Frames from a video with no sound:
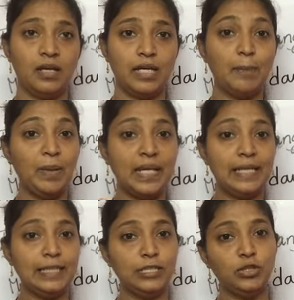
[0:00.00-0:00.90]

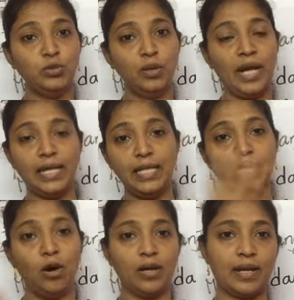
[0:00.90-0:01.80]
replicate into
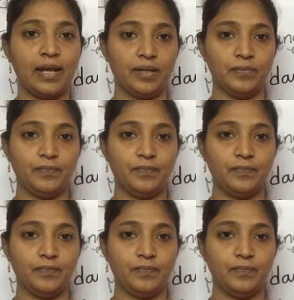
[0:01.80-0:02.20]
any organ.